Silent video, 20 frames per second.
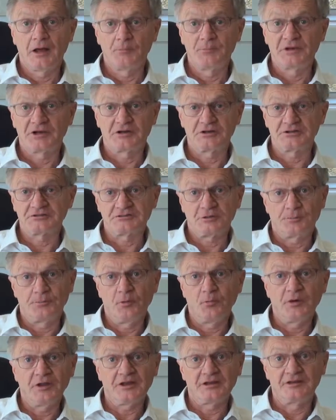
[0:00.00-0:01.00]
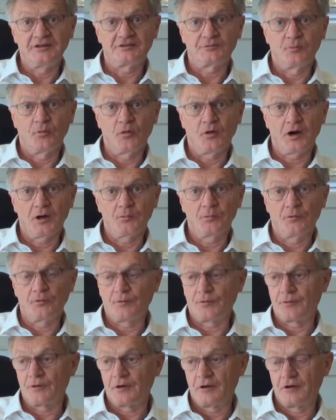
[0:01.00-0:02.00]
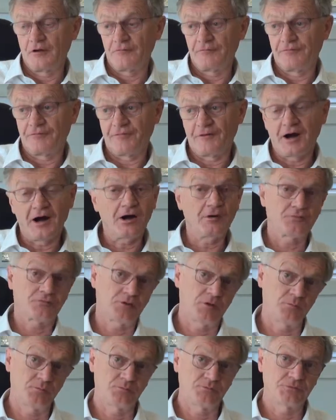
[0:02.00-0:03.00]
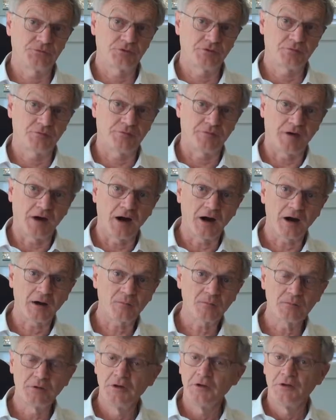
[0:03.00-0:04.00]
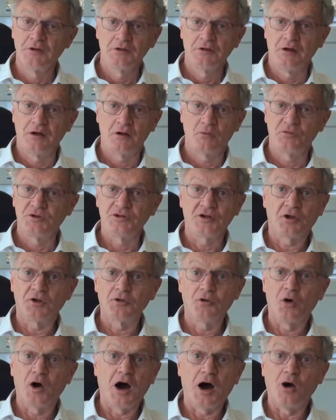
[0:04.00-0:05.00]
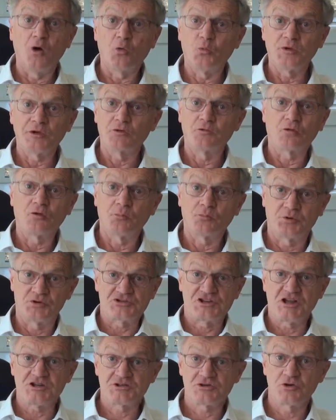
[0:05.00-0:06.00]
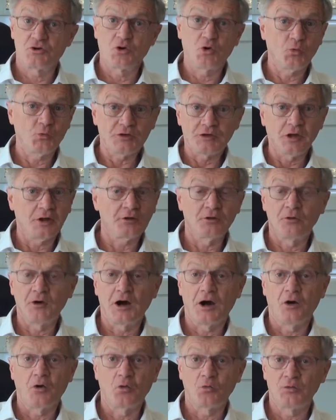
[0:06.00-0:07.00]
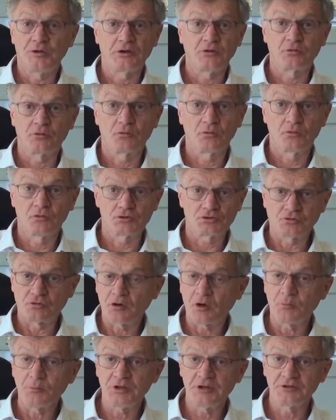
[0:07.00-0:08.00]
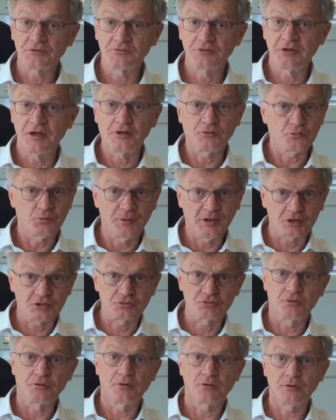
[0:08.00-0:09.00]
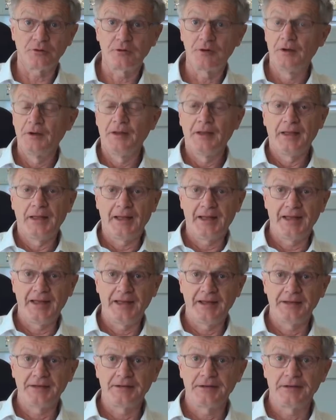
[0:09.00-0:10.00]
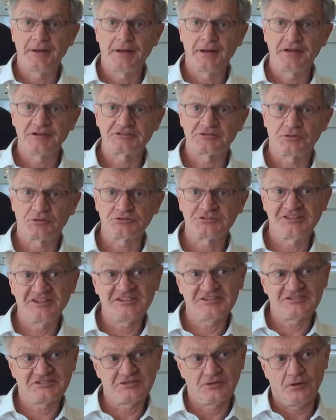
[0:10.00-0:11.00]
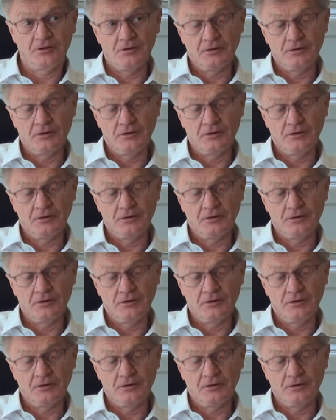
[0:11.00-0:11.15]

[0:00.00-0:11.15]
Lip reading: because the public is more and more far from the farm. We don't know how we grow potato, we don't know how we grow sugar beet today to make sugar, and so this